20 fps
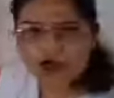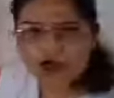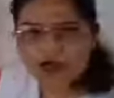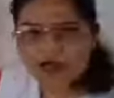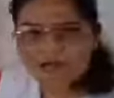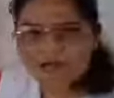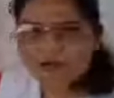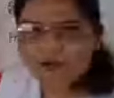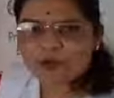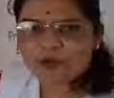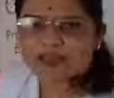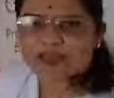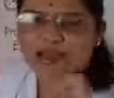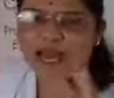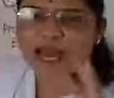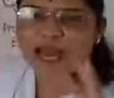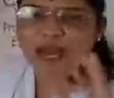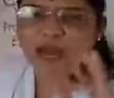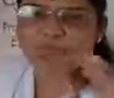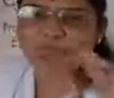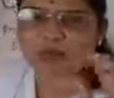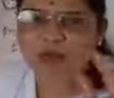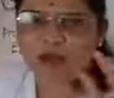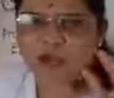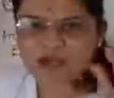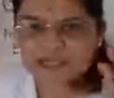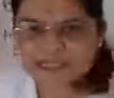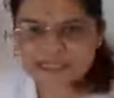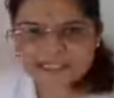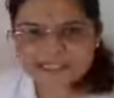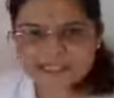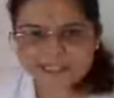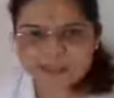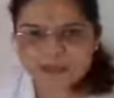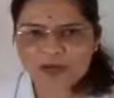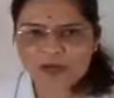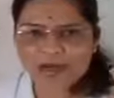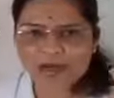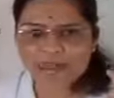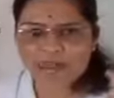hormones are follicle
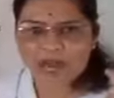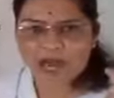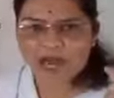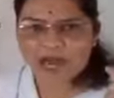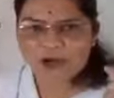stimulating